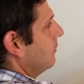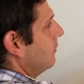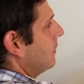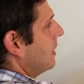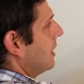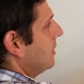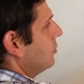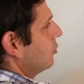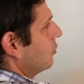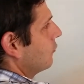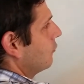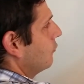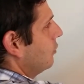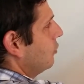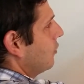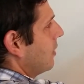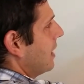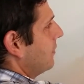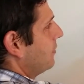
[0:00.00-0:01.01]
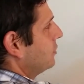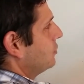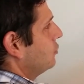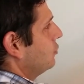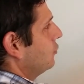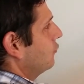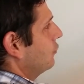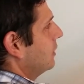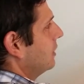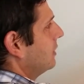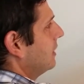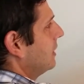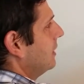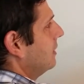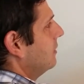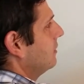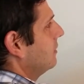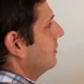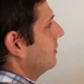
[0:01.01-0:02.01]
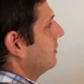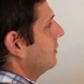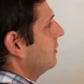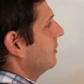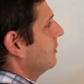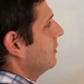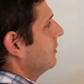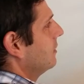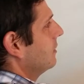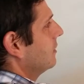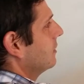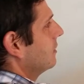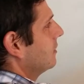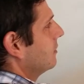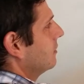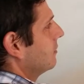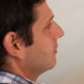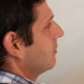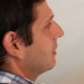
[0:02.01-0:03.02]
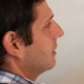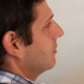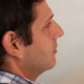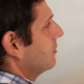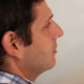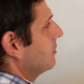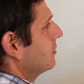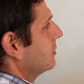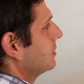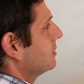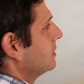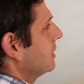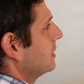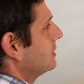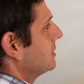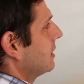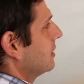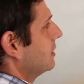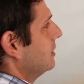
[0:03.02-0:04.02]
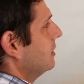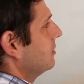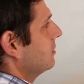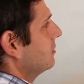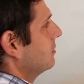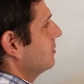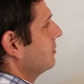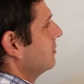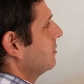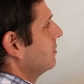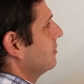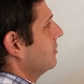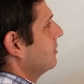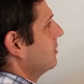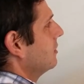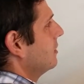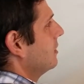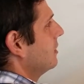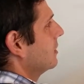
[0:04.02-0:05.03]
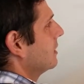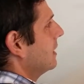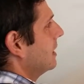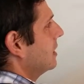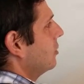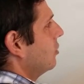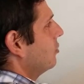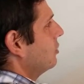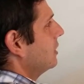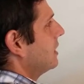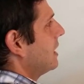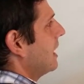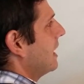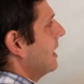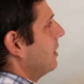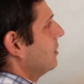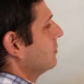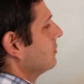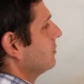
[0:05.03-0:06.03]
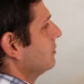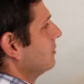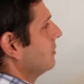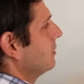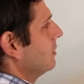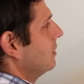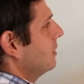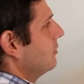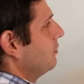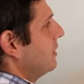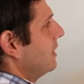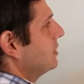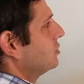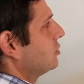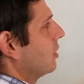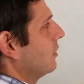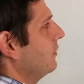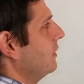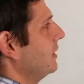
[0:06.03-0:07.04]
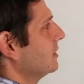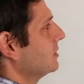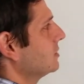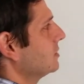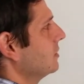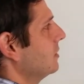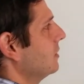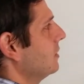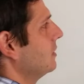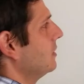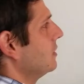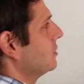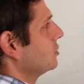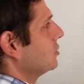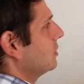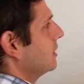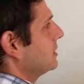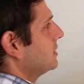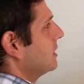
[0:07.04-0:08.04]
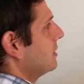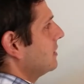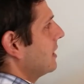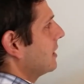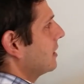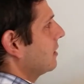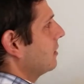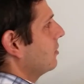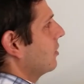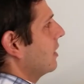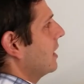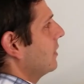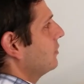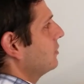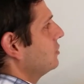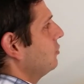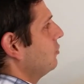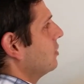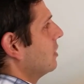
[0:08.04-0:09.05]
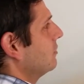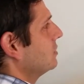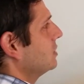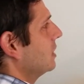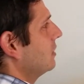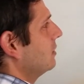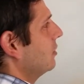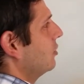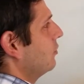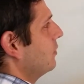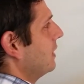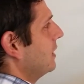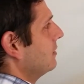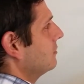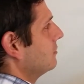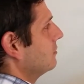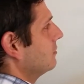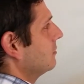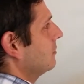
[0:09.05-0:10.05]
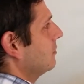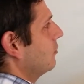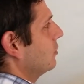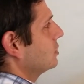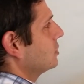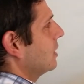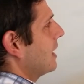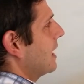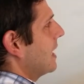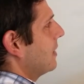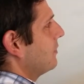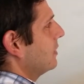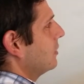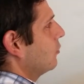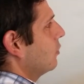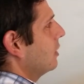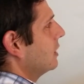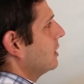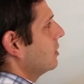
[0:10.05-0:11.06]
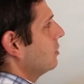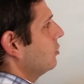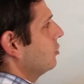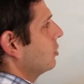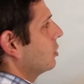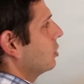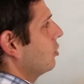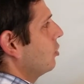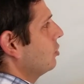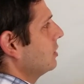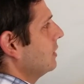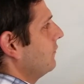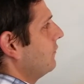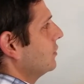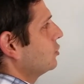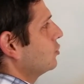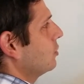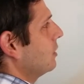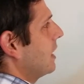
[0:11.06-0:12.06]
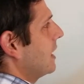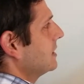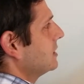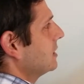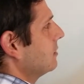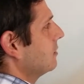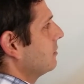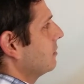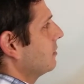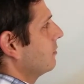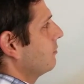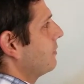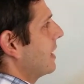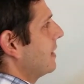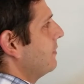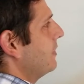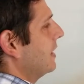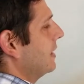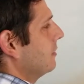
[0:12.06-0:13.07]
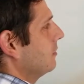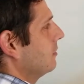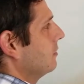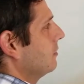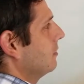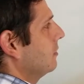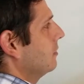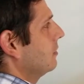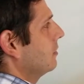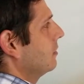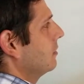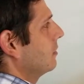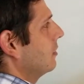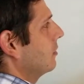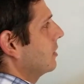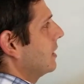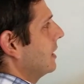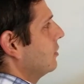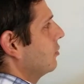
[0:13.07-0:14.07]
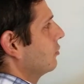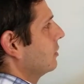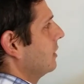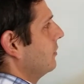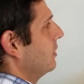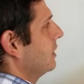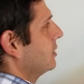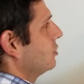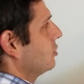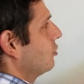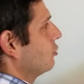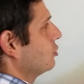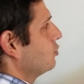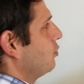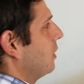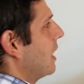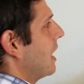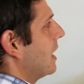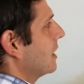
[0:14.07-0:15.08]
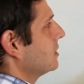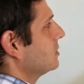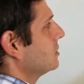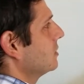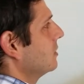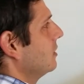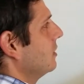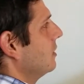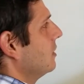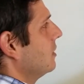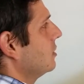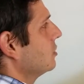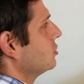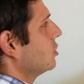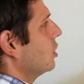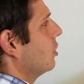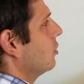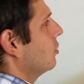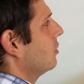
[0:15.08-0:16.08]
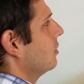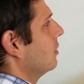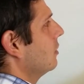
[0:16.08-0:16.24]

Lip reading: your amplitude really, right, let's say it's out here, it can only count based on these. So let's say that your amplitude comes in a little bit. What's going to happen? Well, you can only visualize it by bit. Okay, you're limited to those blocks. So